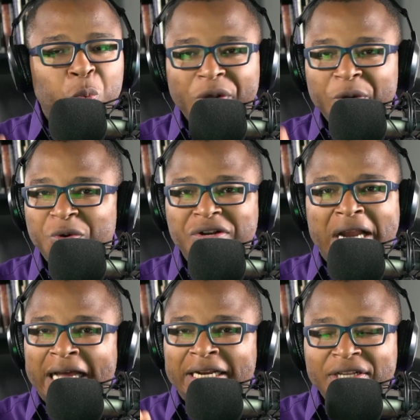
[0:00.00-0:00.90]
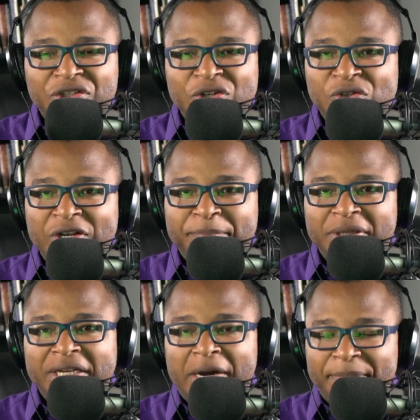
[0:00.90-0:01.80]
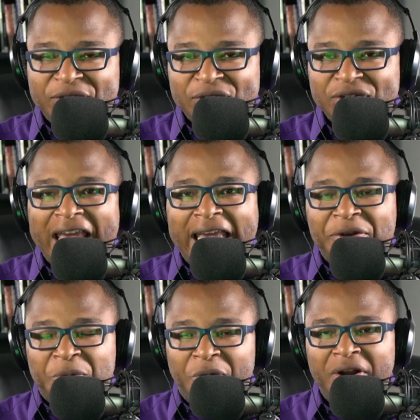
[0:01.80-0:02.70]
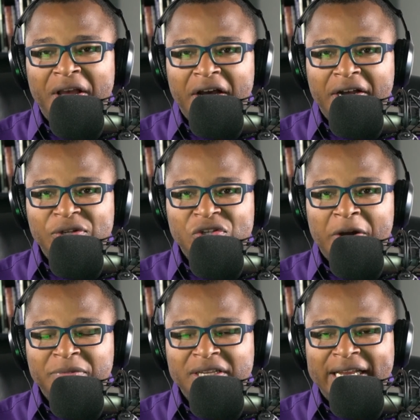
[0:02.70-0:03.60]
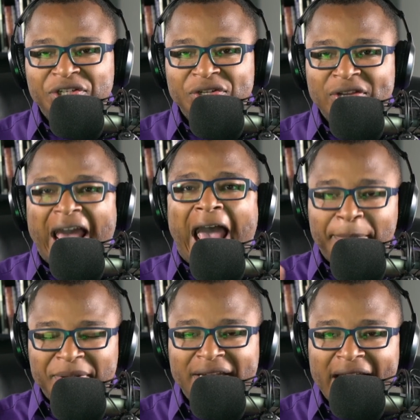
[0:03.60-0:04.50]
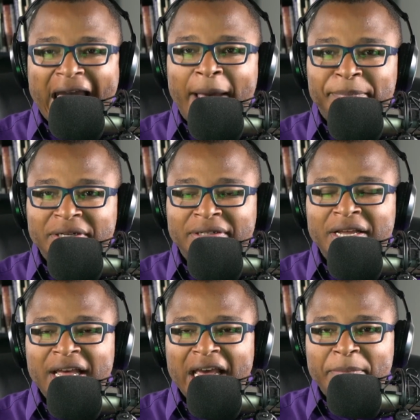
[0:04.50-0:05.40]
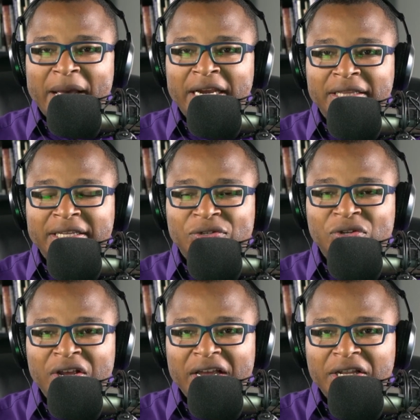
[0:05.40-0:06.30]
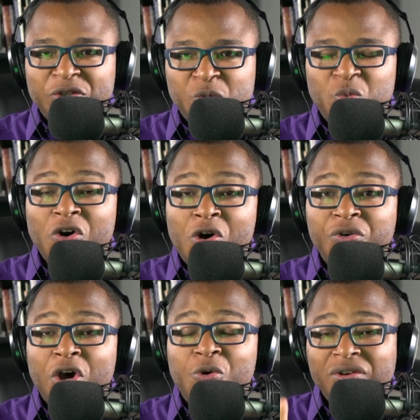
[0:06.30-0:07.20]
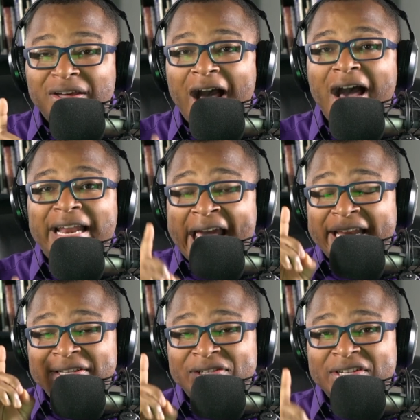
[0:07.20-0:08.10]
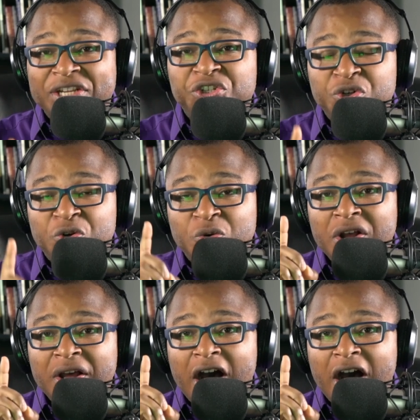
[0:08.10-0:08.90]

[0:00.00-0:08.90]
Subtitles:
We were not just simply a mistake or something that just happened to happen, amen, in this world. No, God had an intentional